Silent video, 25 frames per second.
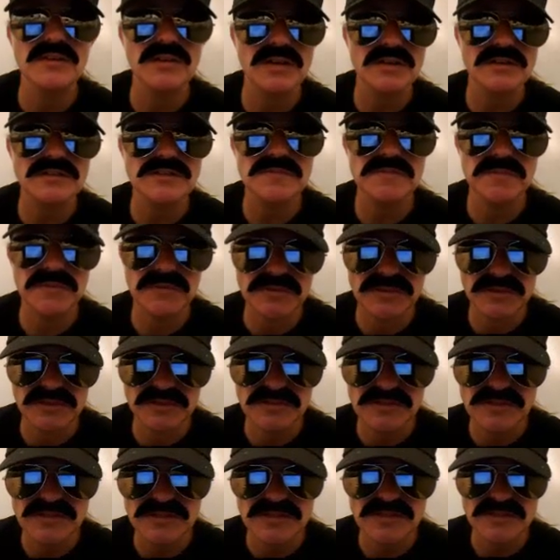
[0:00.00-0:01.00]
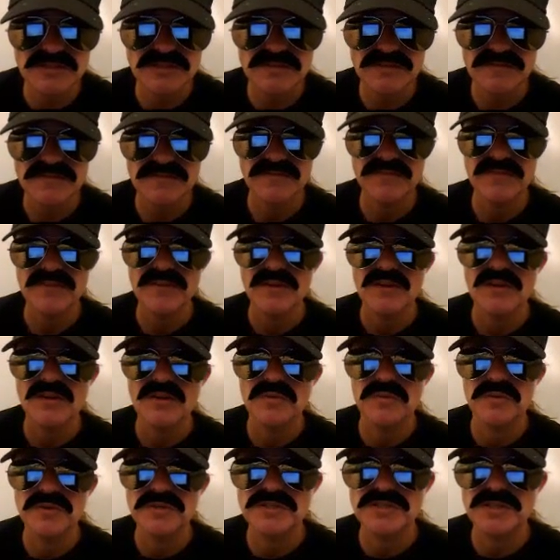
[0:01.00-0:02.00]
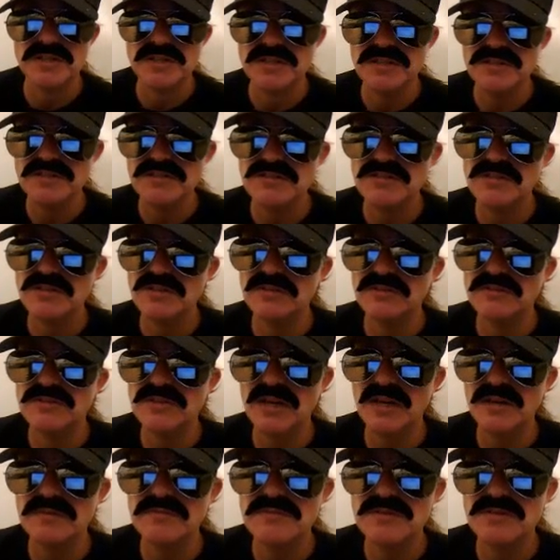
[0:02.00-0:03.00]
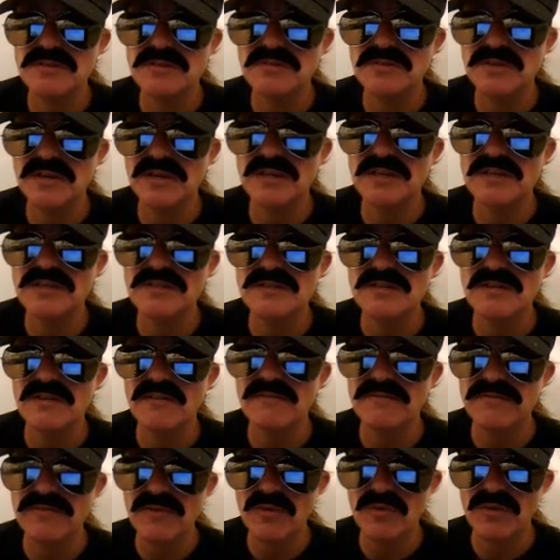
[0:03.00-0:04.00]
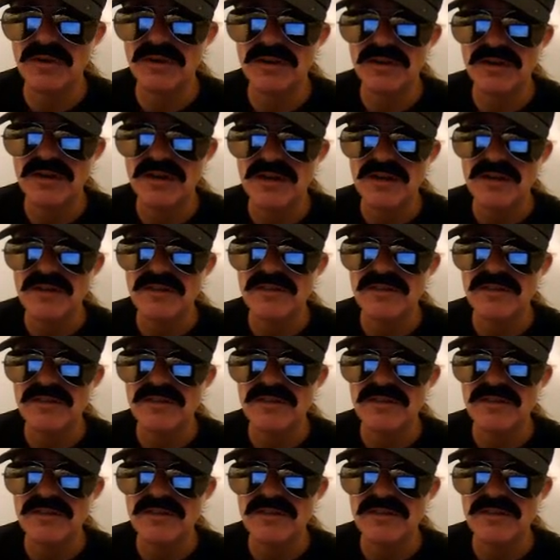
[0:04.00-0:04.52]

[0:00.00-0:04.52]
the exponents, which is 2 times 2 is 4.